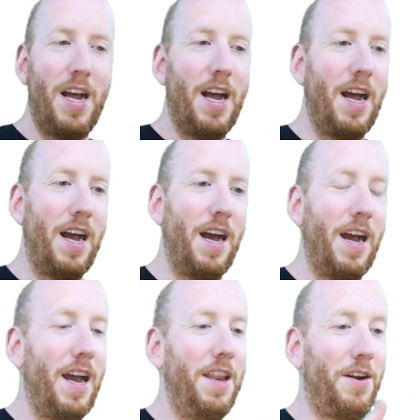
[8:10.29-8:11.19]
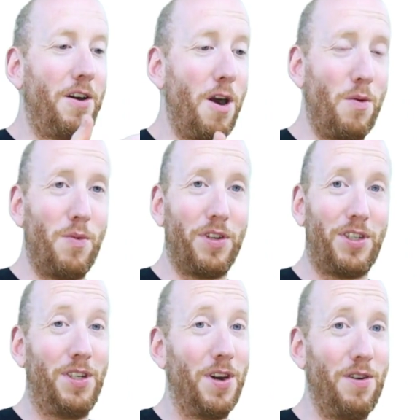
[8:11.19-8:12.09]
and the carbon ones
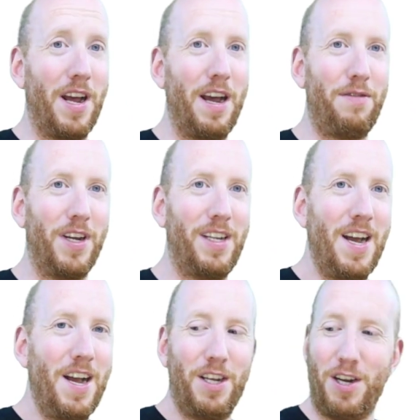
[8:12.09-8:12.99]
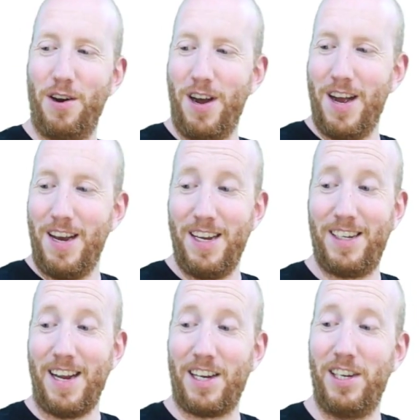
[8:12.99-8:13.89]
don't have that. So this
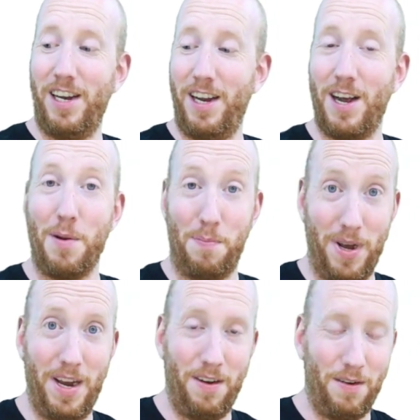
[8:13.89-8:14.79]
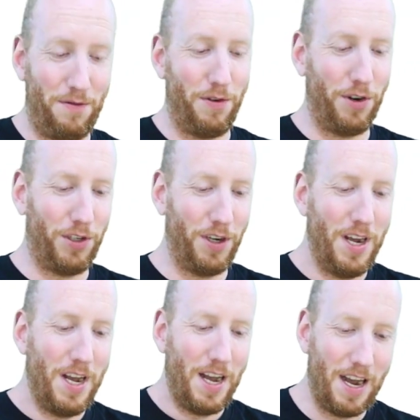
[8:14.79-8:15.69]
is actually a bling version
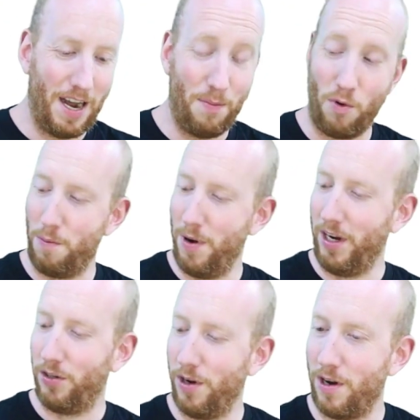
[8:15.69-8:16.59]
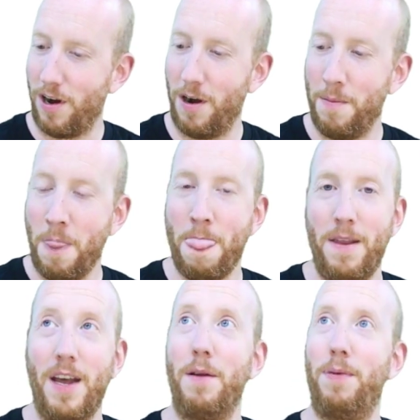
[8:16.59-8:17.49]
and more bling to your car
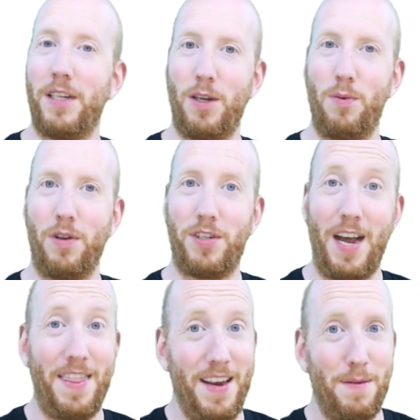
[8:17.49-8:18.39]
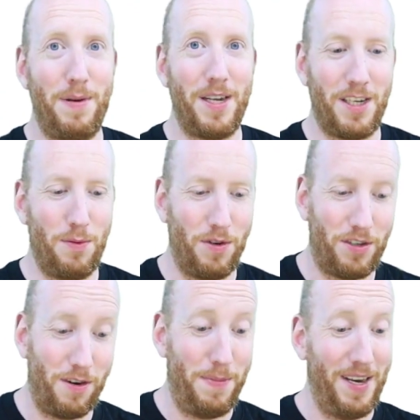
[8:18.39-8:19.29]
than the plastic ones. I think the plastic
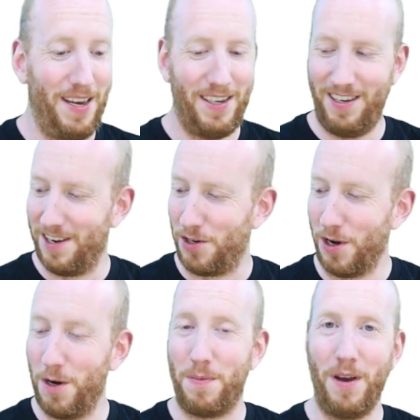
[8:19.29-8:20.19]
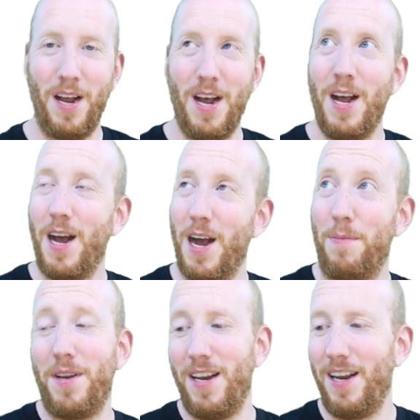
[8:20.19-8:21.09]
ones are a bit easier to open,
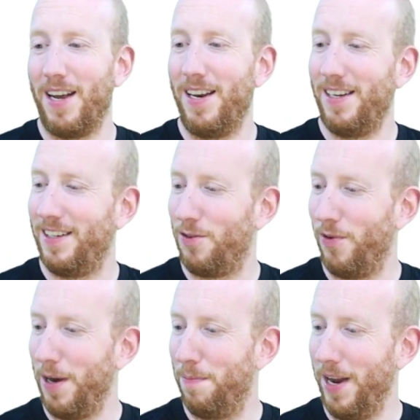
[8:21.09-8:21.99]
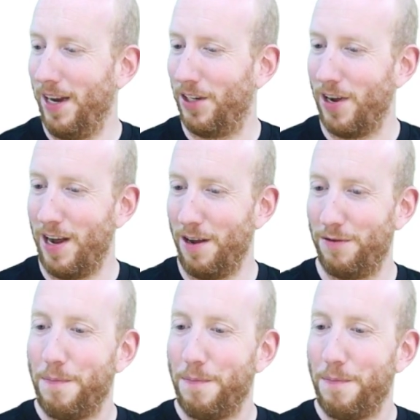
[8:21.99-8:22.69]
but then again, this is great bling to have.